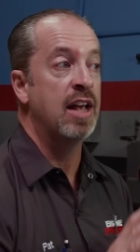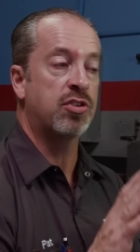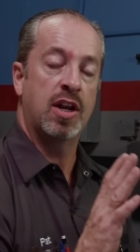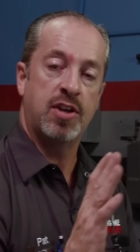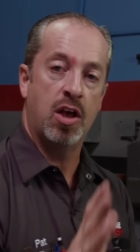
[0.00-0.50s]

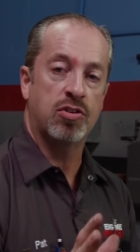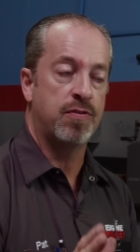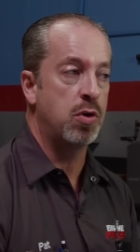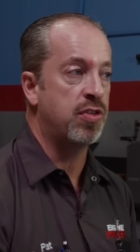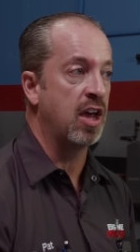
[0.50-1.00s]
It's gonna tell us
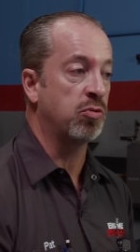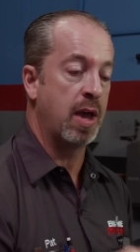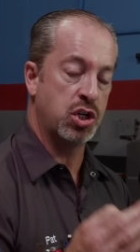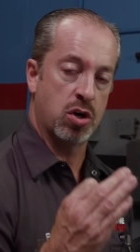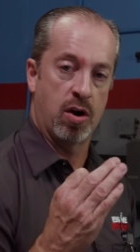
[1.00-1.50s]
a few things.
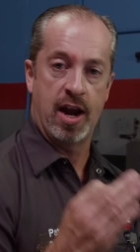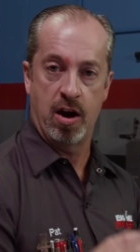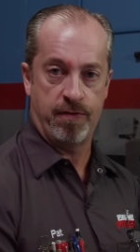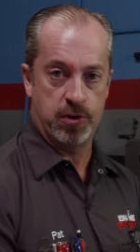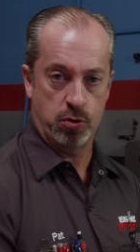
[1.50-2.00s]
Make sure our
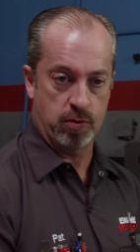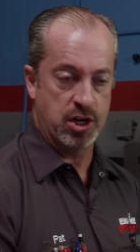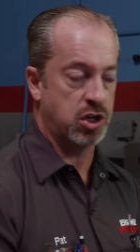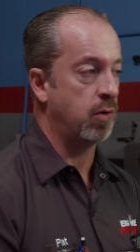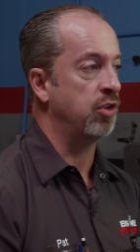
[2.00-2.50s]
air-fuel
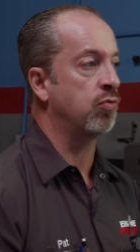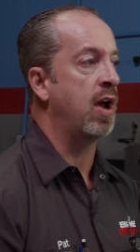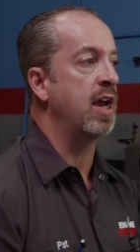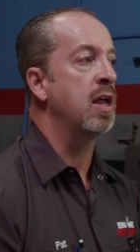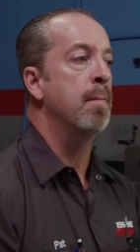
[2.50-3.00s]
ratio is
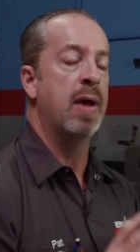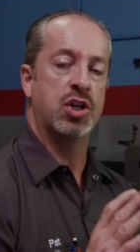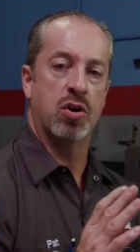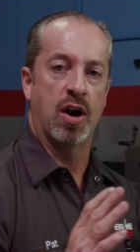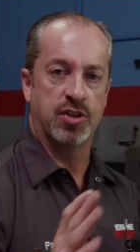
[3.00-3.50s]
right,
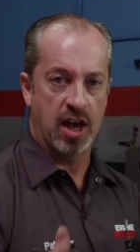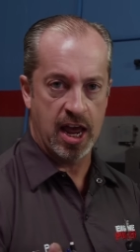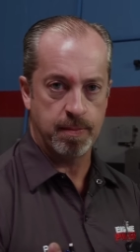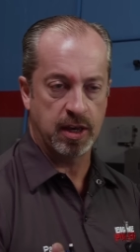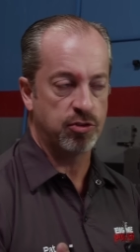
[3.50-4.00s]
make sure our
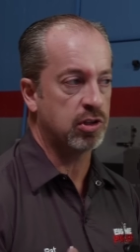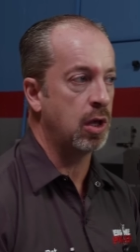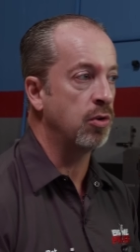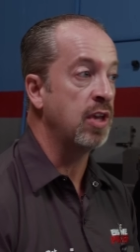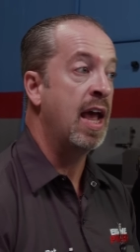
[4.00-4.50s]
timing is
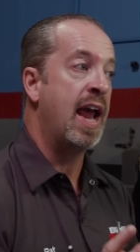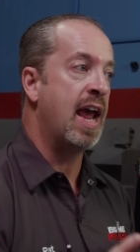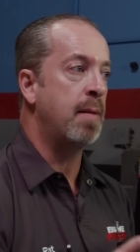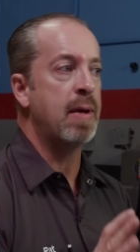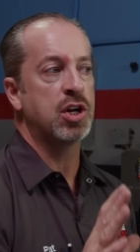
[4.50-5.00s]
close,
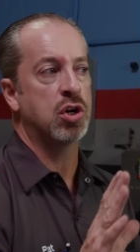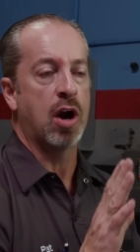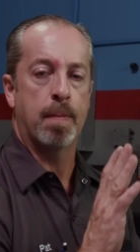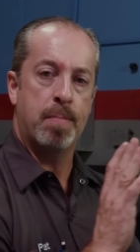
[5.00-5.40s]
and make sure our